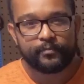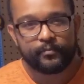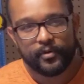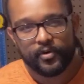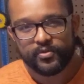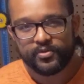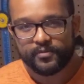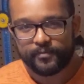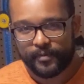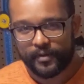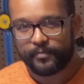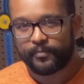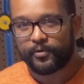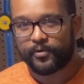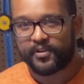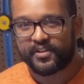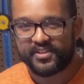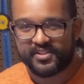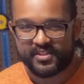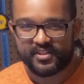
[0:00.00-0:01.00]
most people
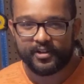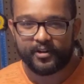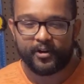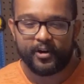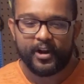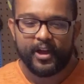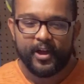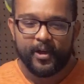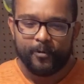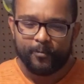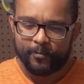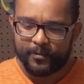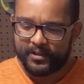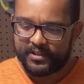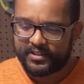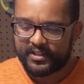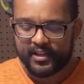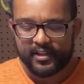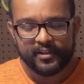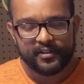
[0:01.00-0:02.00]
consider
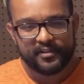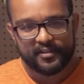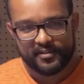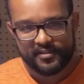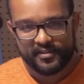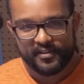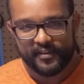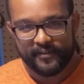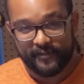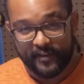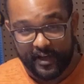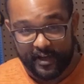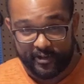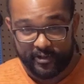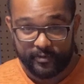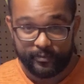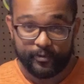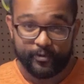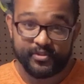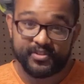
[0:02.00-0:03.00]
ridiculously
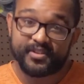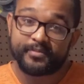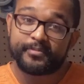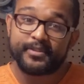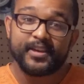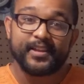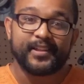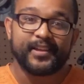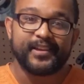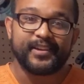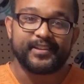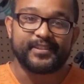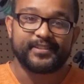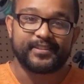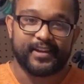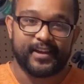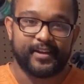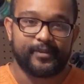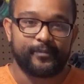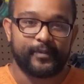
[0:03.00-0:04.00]
valuable, something like a
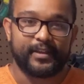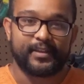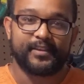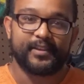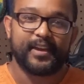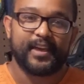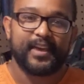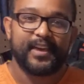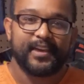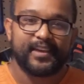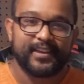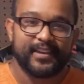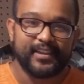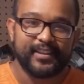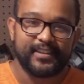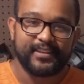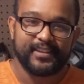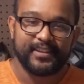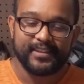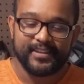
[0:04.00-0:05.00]
diamond,
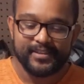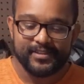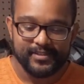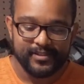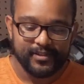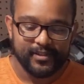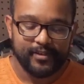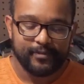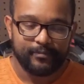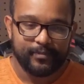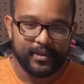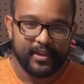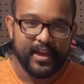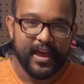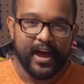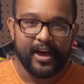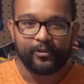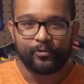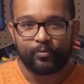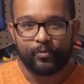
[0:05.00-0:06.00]
can easily be
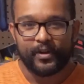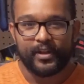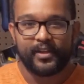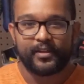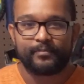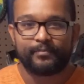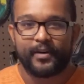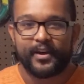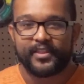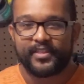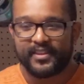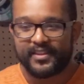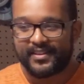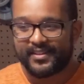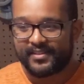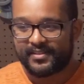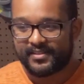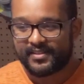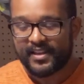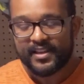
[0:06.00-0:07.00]
outweighed by the
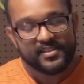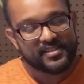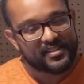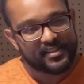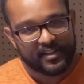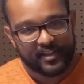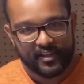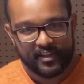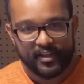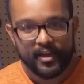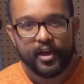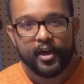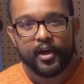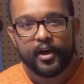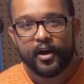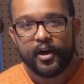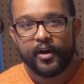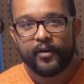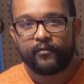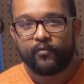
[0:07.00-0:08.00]
necessity
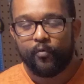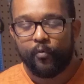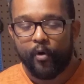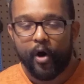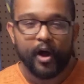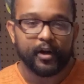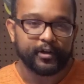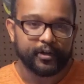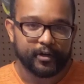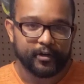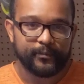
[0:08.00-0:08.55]
of water.